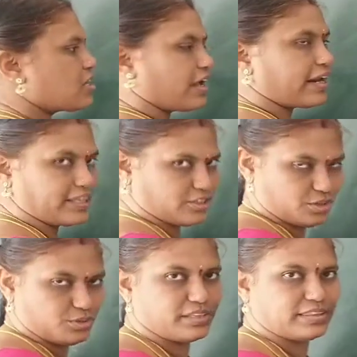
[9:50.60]
are
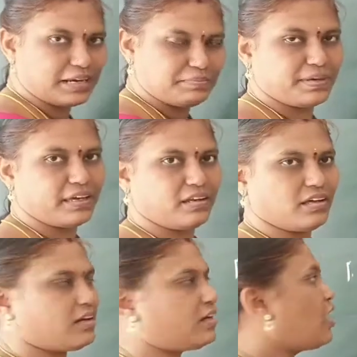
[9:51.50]
arranged during that
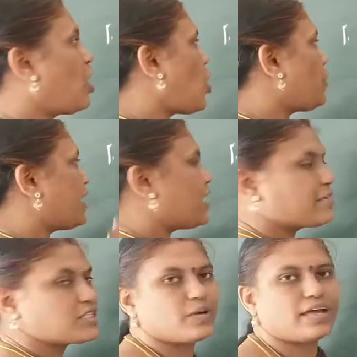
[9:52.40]
period, how many
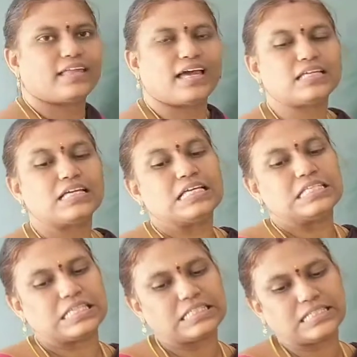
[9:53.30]
elements were there?
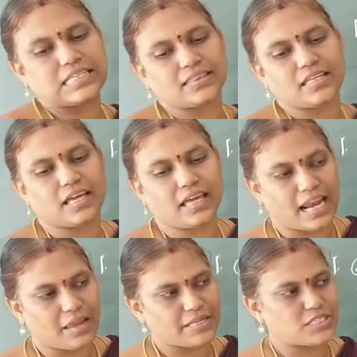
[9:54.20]
63
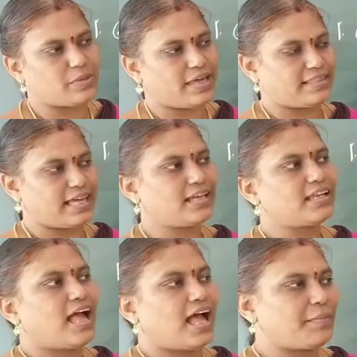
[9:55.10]
elements were there.
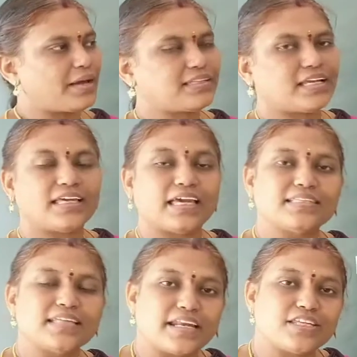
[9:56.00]
Among that he
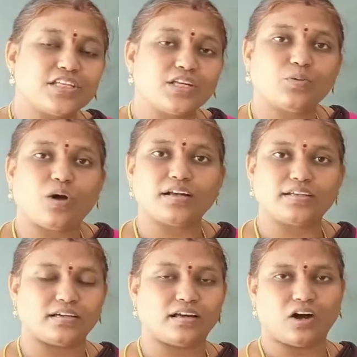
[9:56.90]
has arranged in
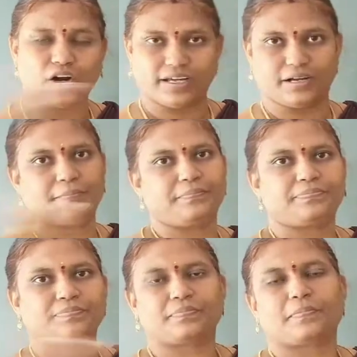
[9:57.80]
what order?
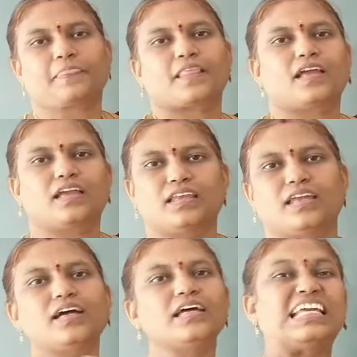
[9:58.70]
In
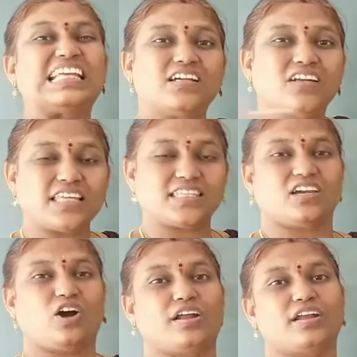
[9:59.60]
a
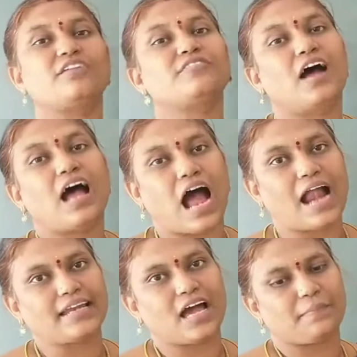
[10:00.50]
increasing order of
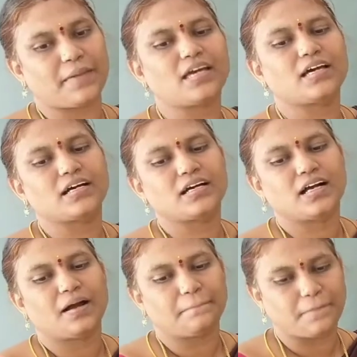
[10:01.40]
atomic
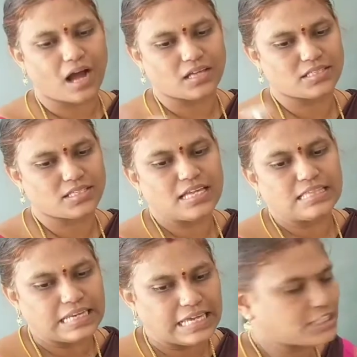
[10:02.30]
mass.
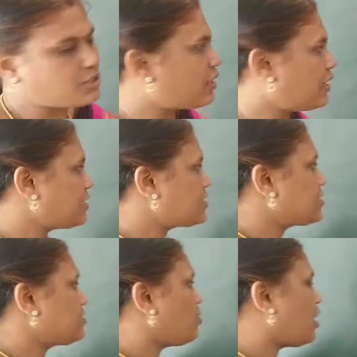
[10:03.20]
The next one is,